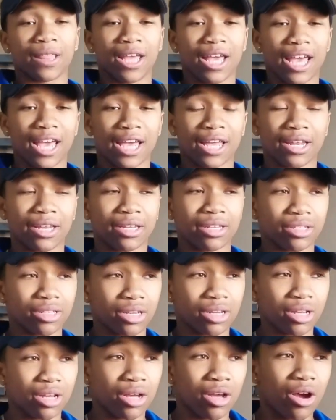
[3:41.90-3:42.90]
And
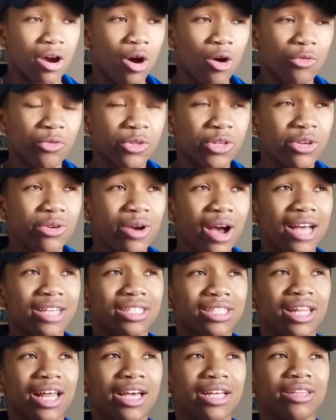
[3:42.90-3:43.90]
hopefully you
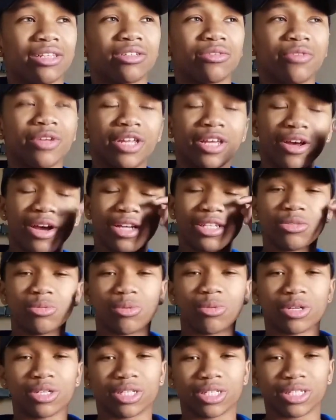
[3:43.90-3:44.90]
guys like this video. I just
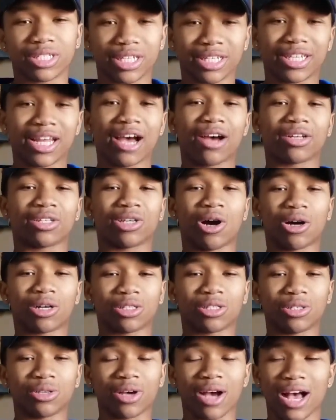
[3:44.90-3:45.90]
wanted to sit down and
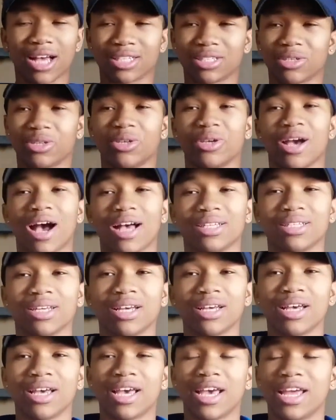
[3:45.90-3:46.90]
talk to you guys so you guys
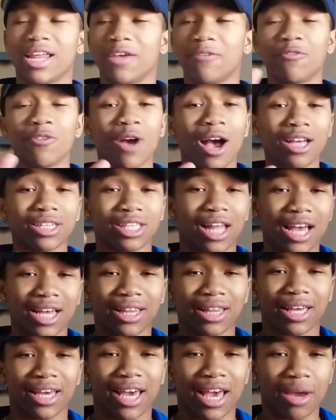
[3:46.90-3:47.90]
and if you guys
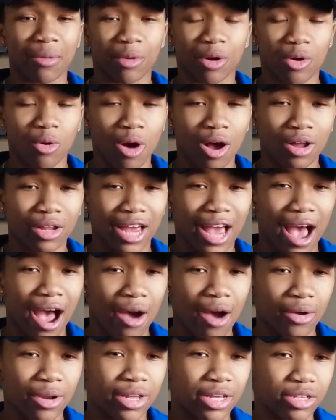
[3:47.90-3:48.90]
like the camera quality
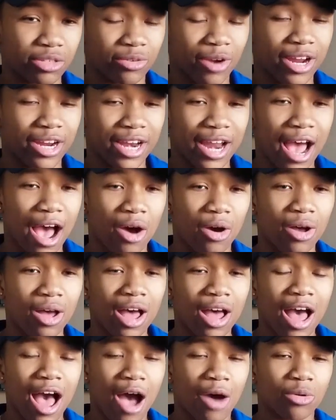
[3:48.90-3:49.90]
how it is right now,
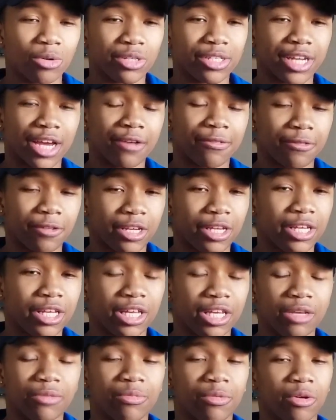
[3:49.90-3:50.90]
I will definitely
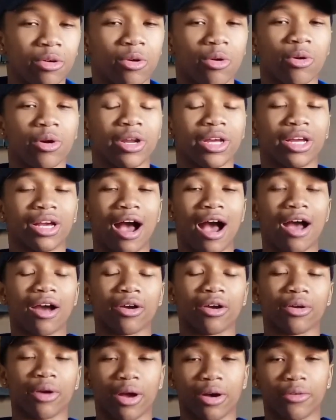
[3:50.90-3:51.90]
keep recording
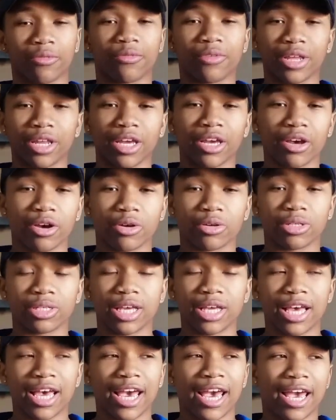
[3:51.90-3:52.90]
IRL videos.
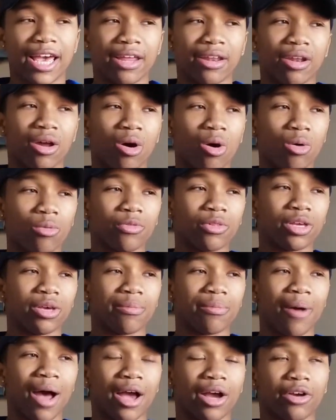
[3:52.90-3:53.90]
And hopefully
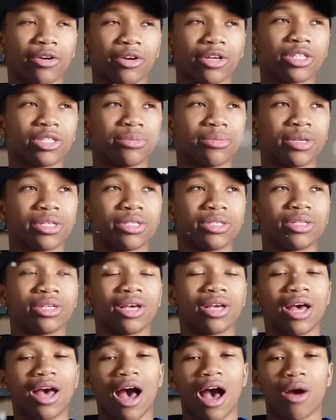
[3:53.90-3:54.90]
by
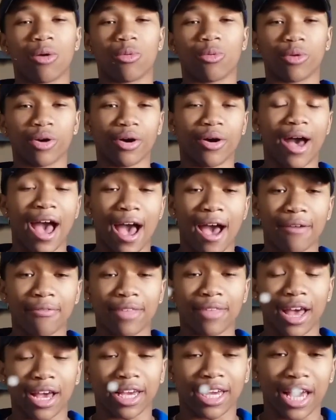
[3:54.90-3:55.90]
Christmas, I will
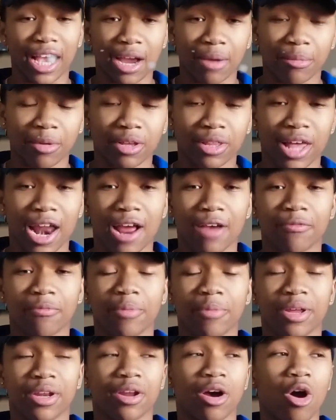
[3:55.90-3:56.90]
have that camera that I've
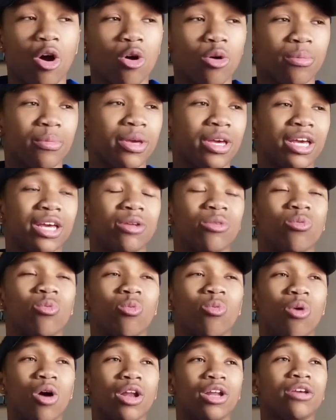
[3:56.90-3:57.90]
been hoping and
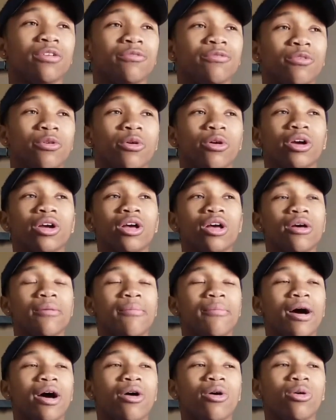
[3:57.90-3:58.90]
wanting for
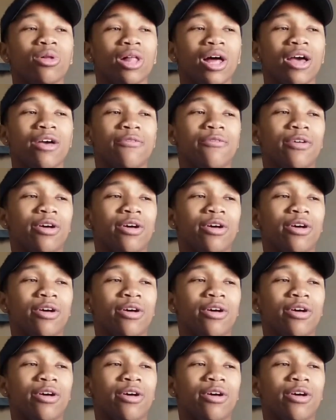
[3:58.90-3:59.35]
my whole life.